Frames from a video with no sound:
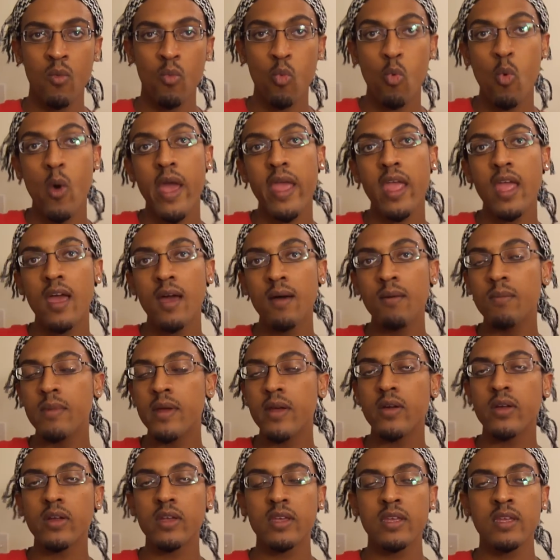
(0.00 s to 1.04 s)
white
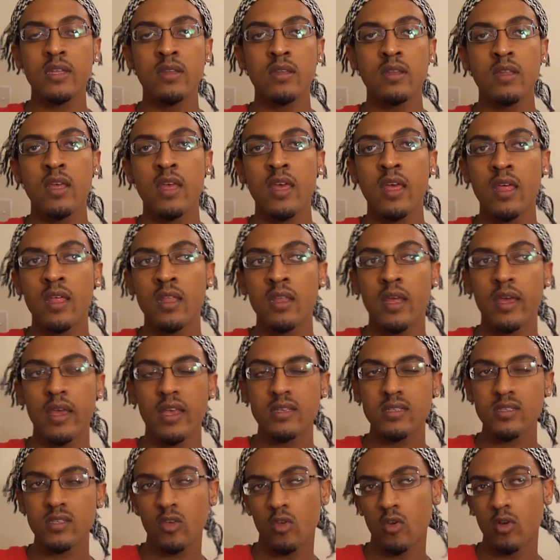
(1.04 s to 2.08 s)
American and I
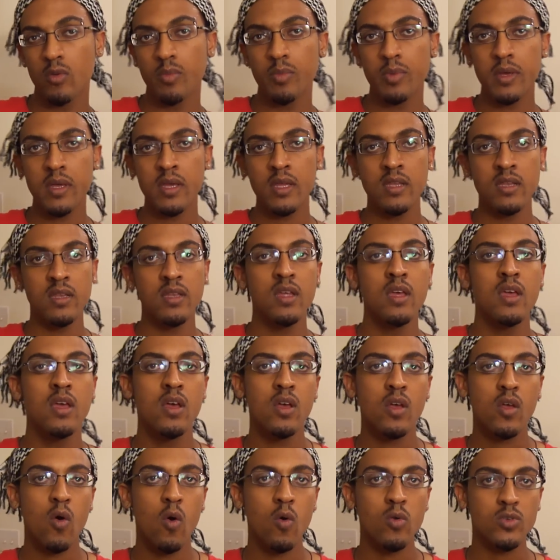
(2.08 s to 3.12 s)
guess European
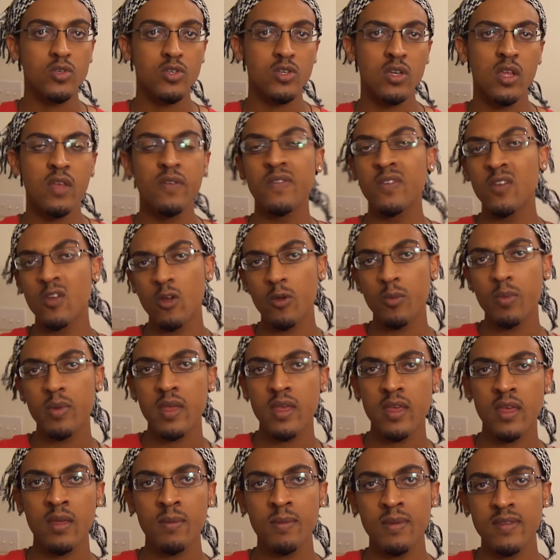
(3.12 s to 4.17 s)
culture. Even
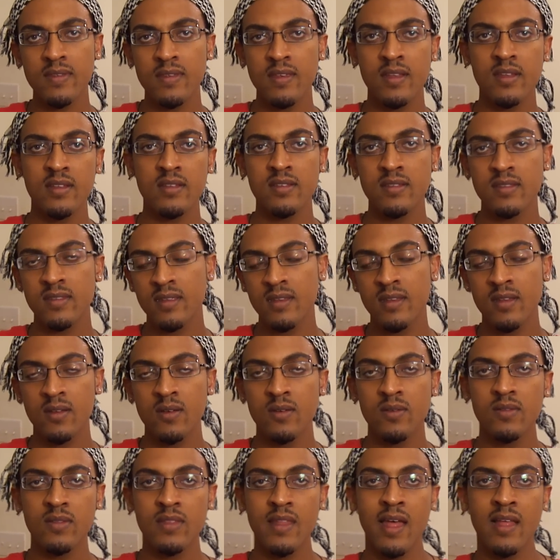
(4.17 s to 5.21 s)
European can be seen as
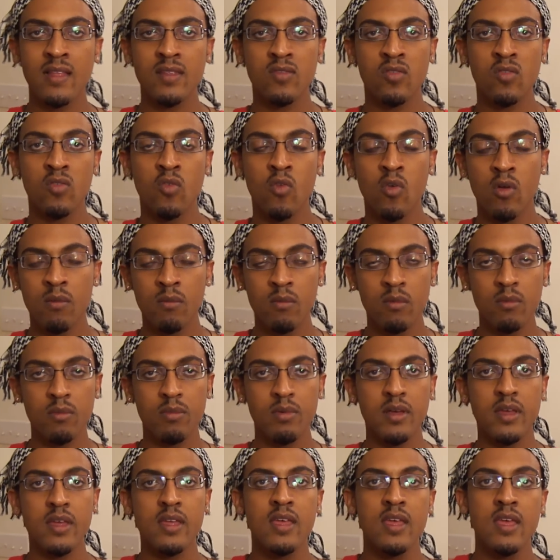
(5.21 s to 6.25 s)
not so normal,
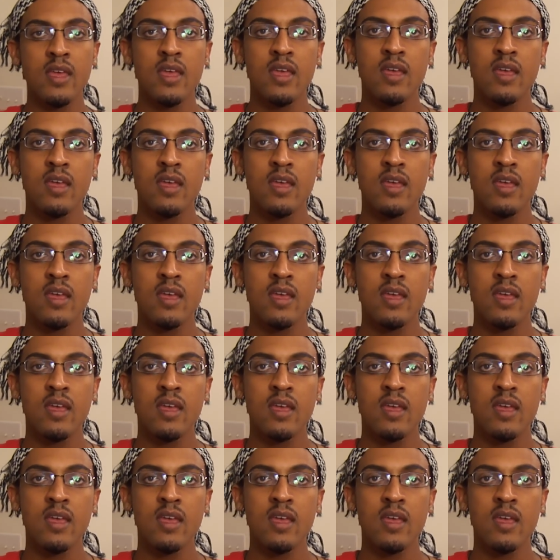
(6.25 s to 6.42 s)
but